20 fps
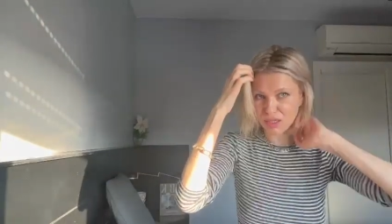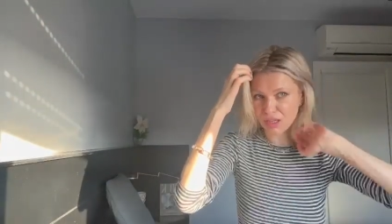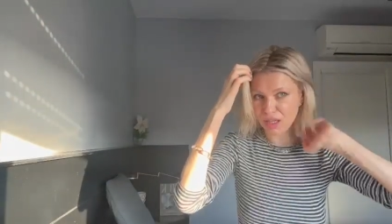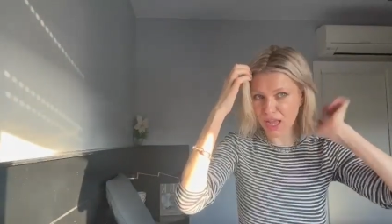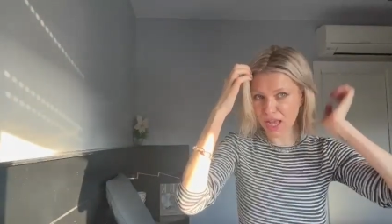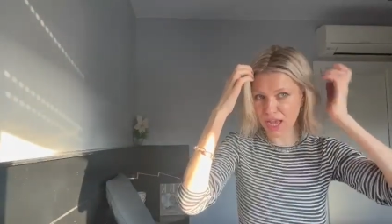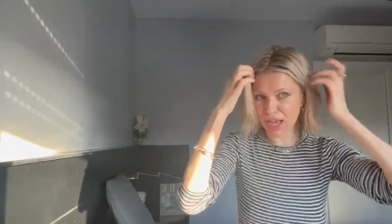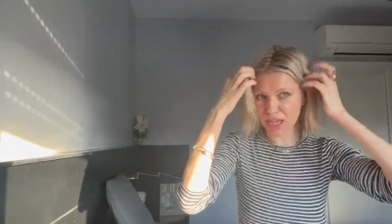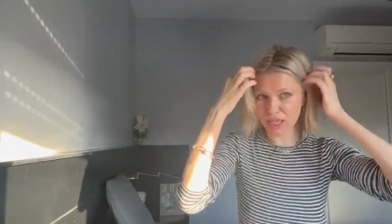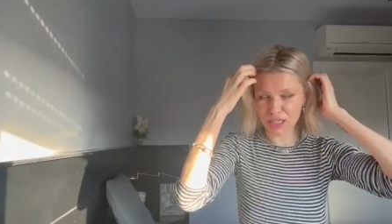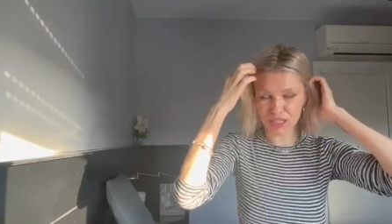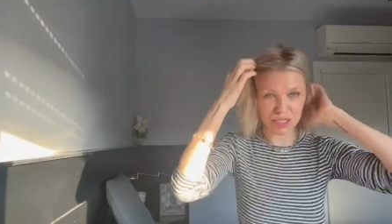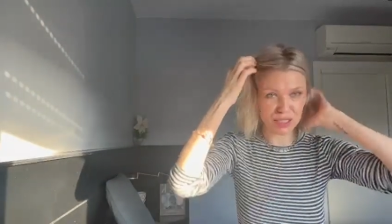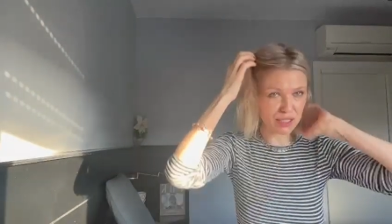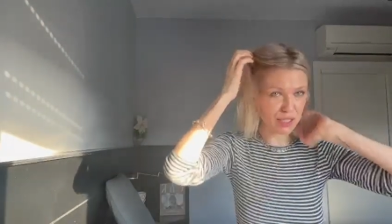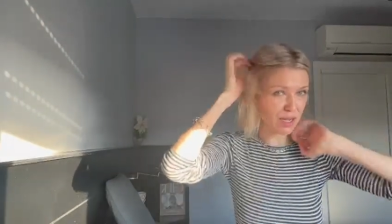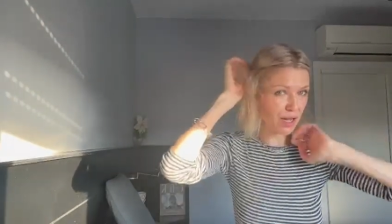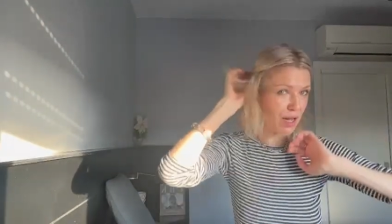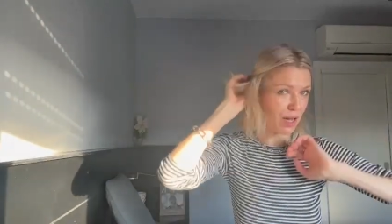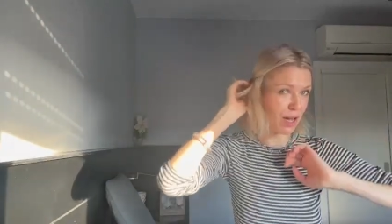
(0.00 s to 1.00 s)
light
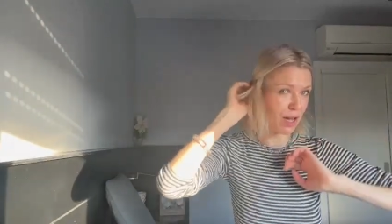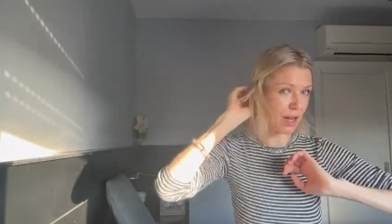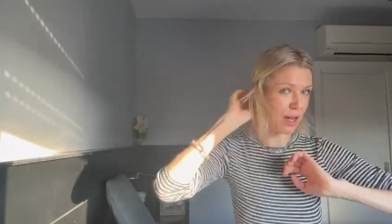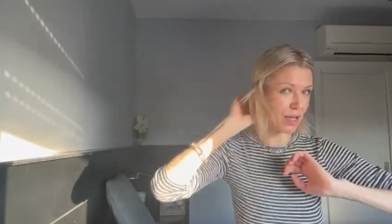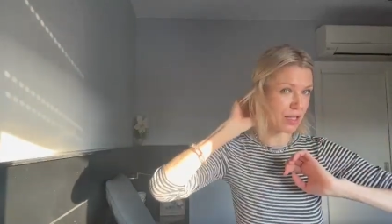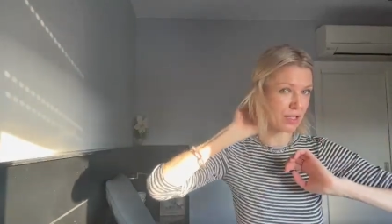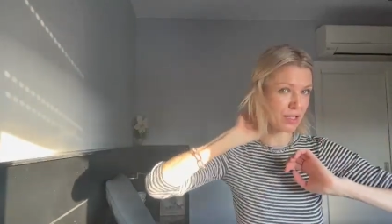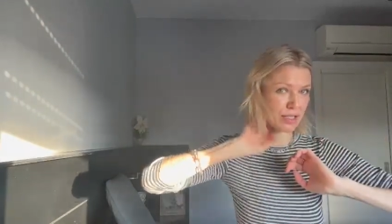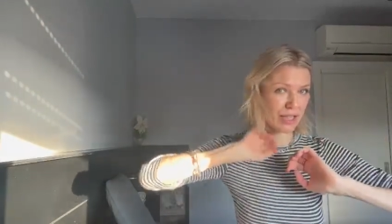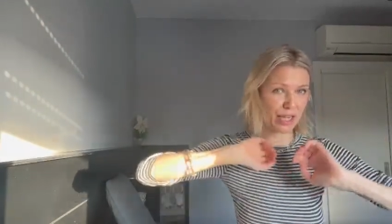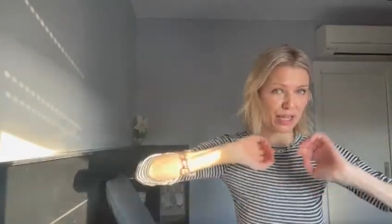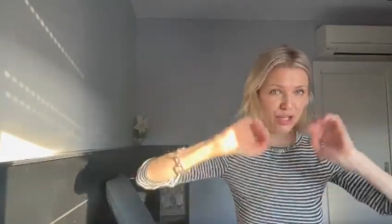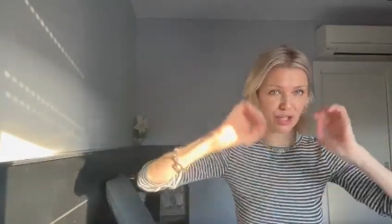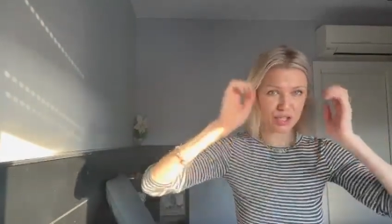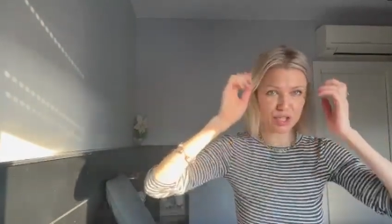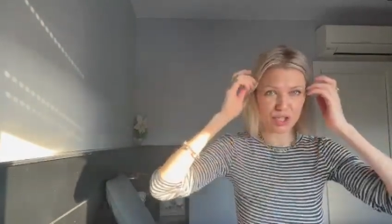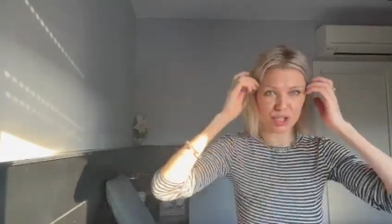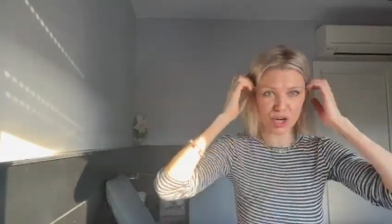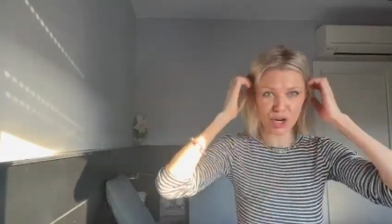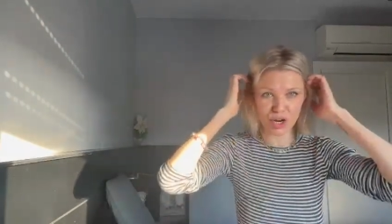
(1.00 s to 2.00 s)

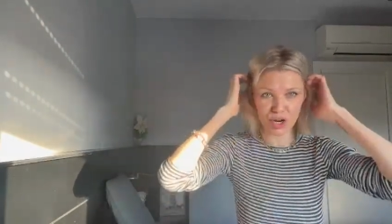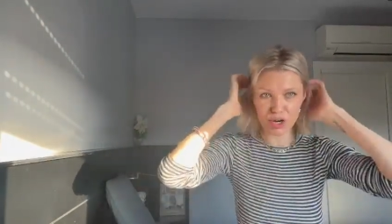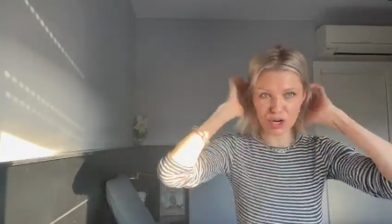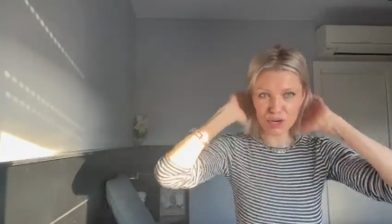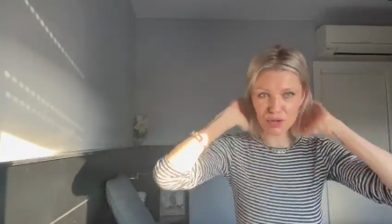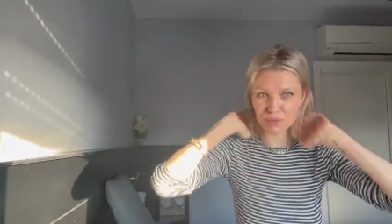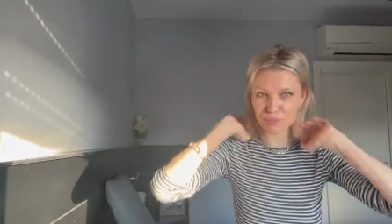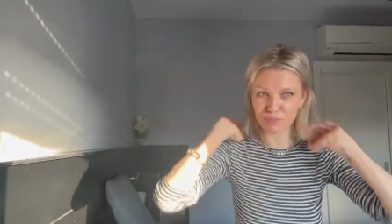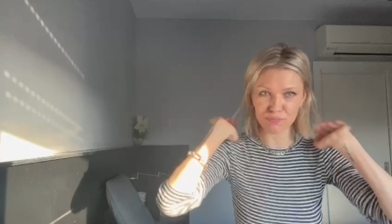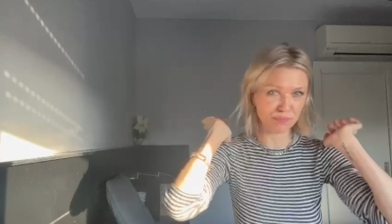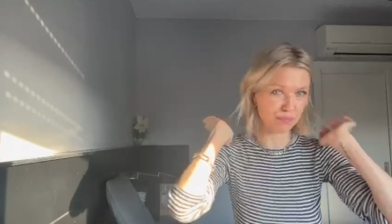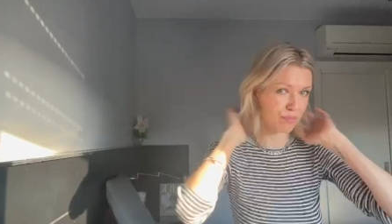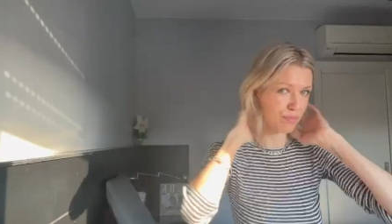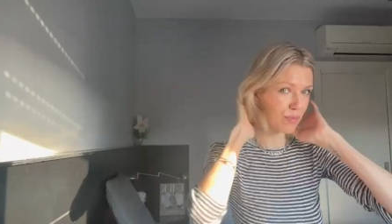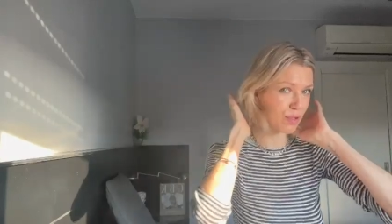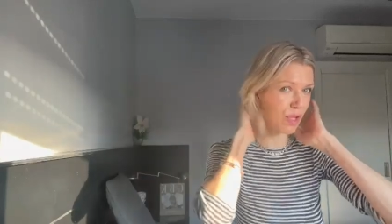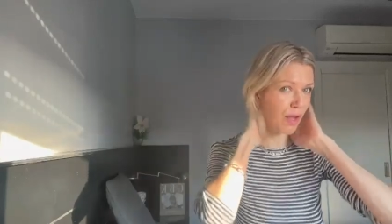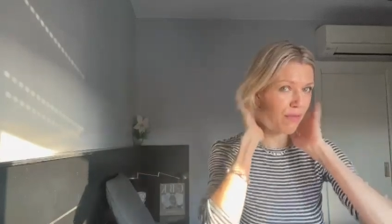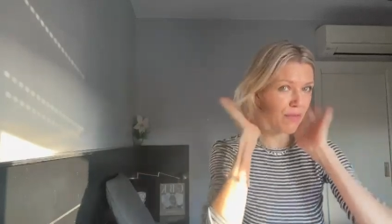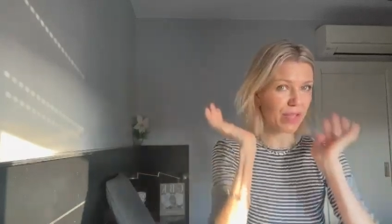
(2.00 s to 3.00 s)
texture,
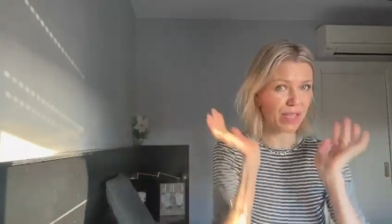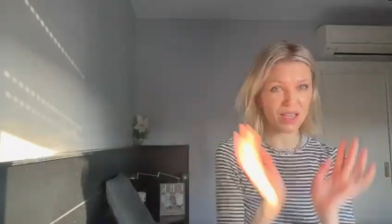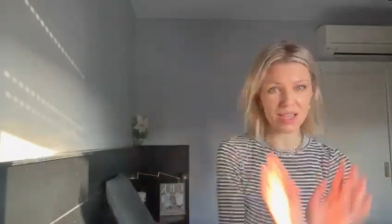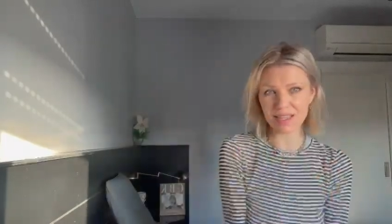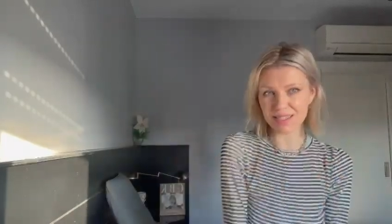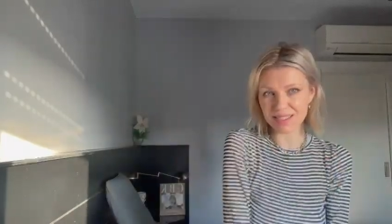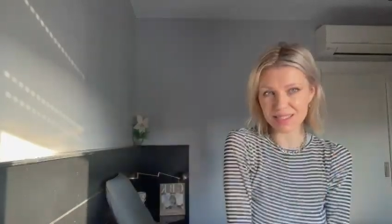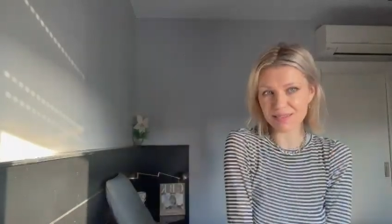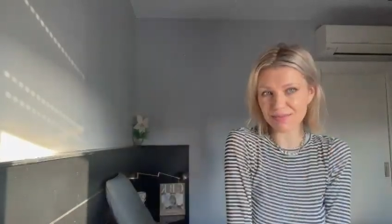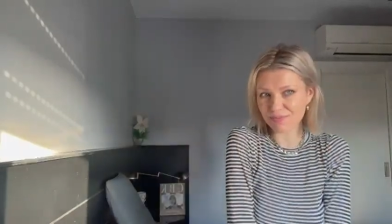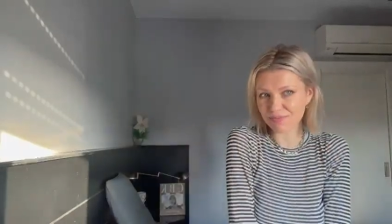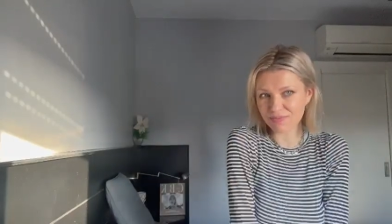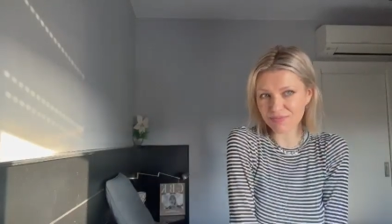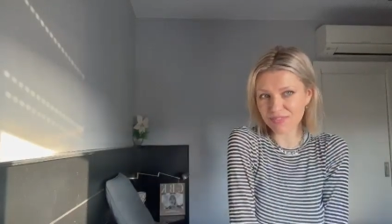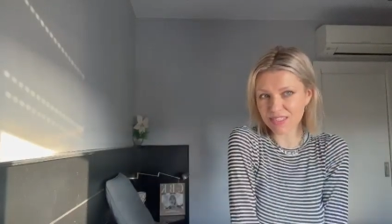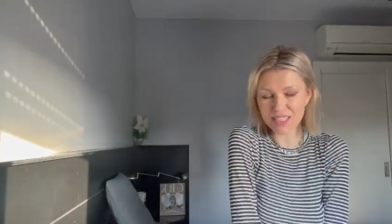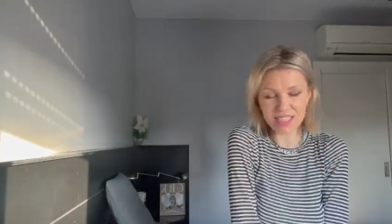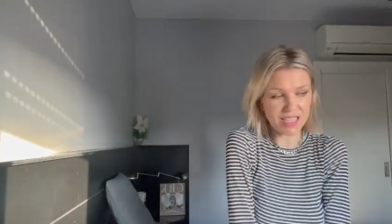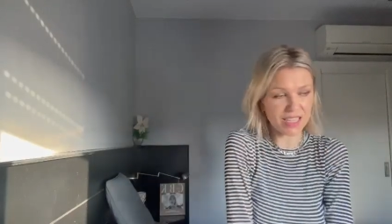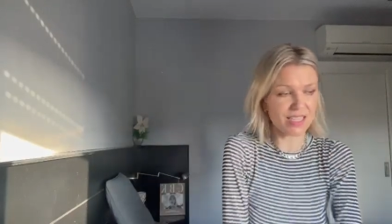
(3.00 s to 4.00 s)
loving it,
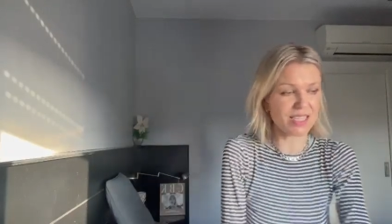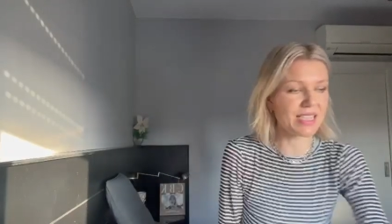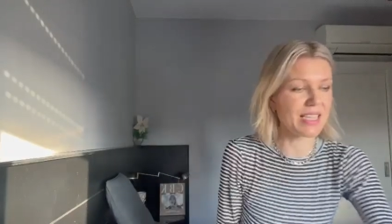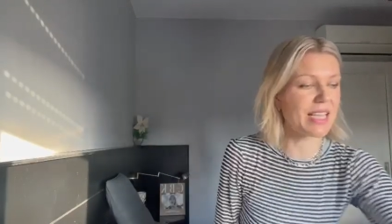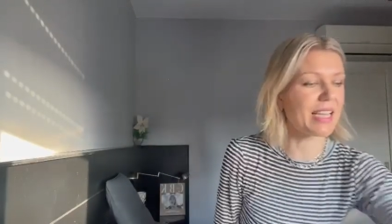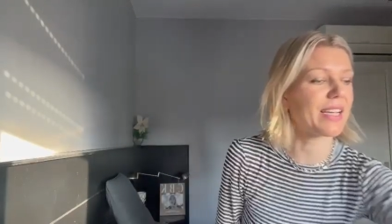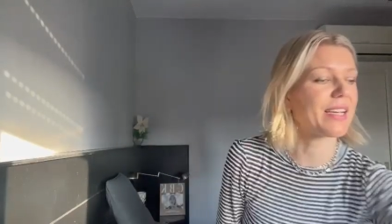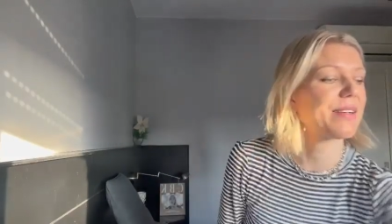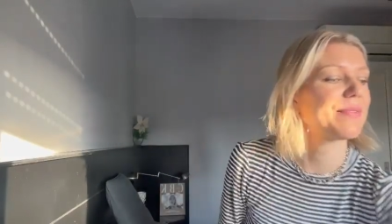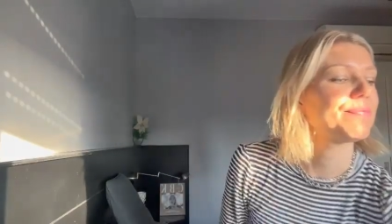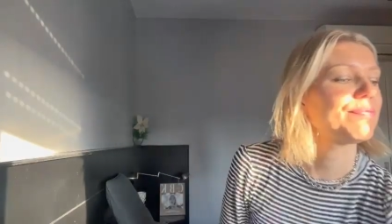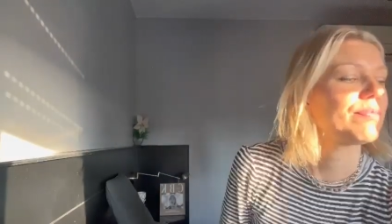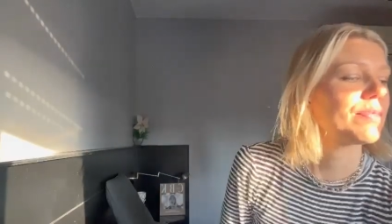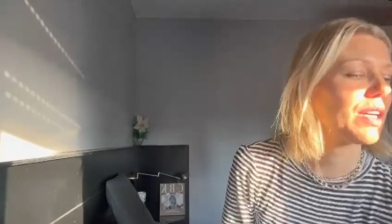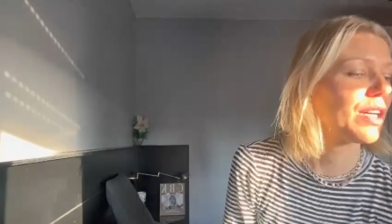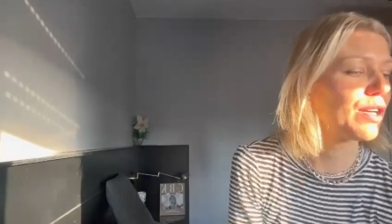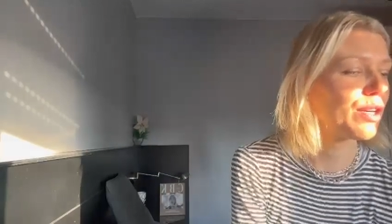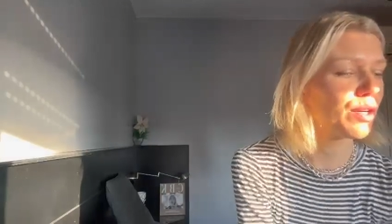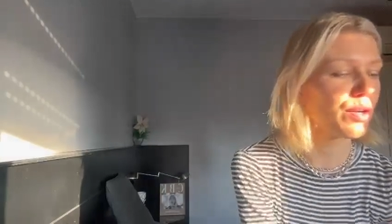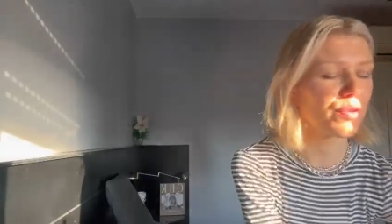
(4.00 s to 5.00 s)
fantastic.
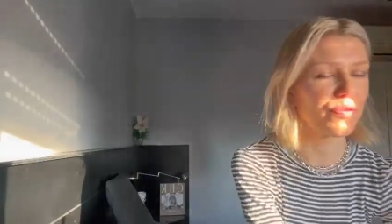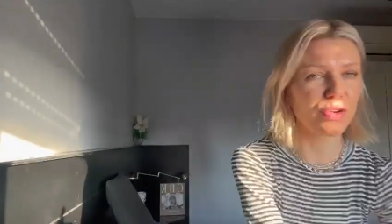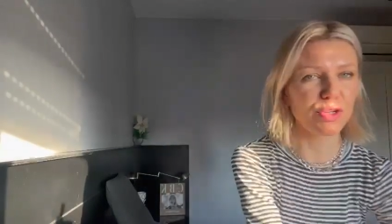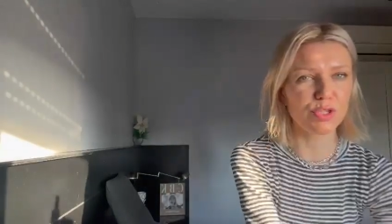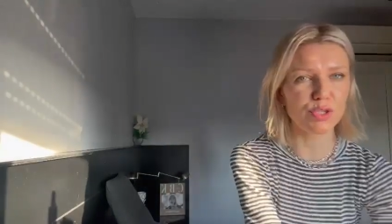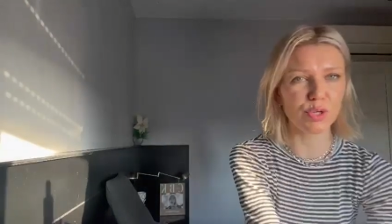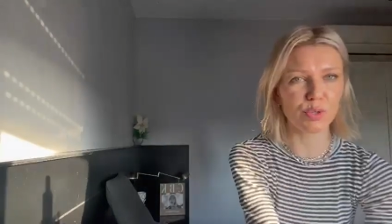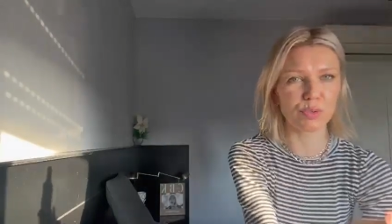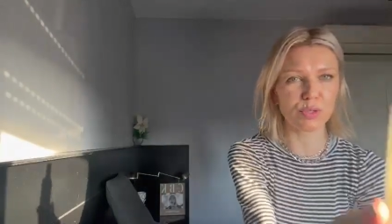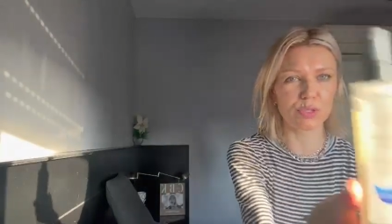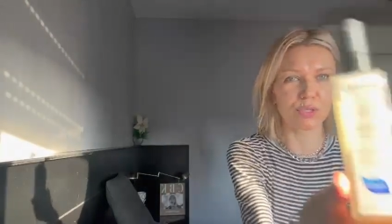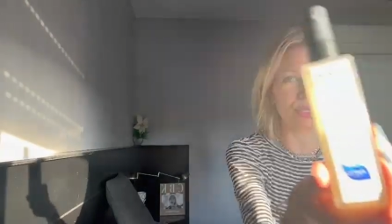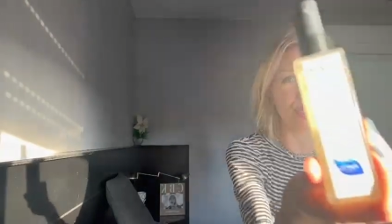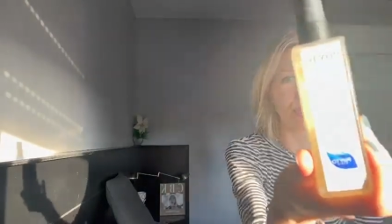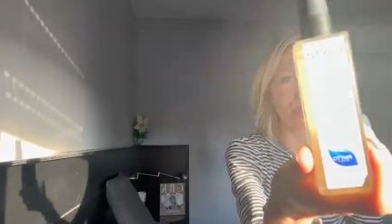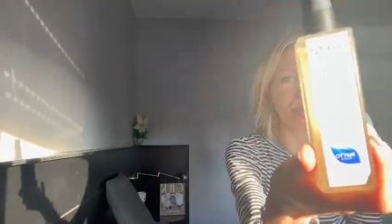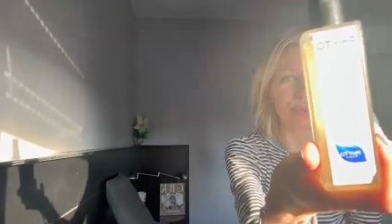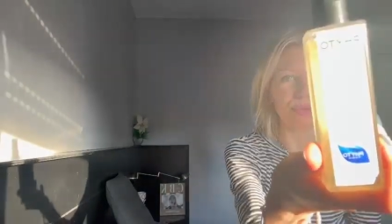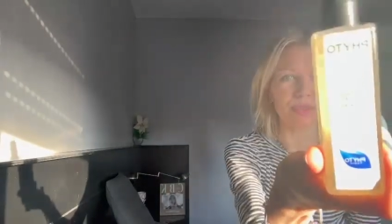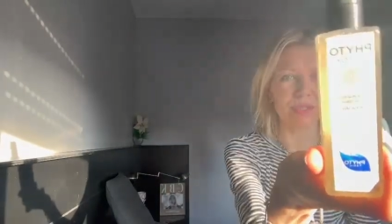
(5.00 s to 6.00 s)
I don't know if I showed it to
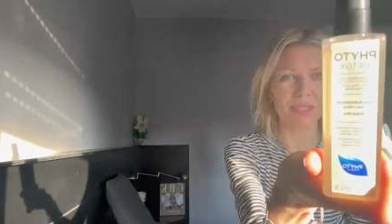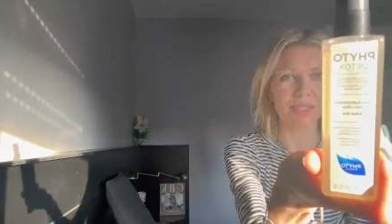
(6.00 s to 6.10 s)
you.